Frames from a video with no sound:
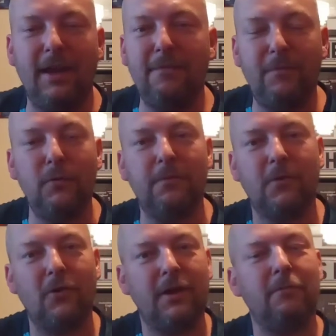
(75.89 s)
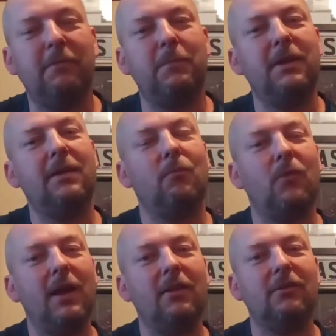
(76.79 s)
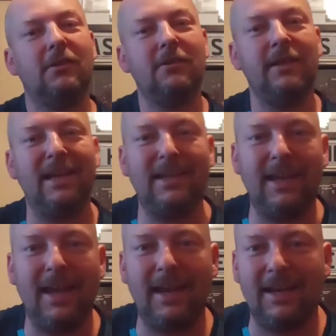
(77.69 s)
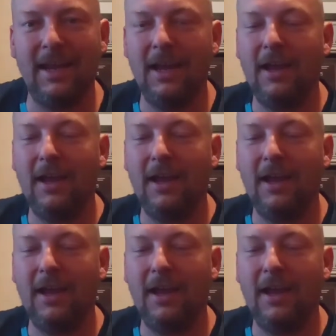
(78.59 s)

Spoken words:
If you have got here with me, well done again.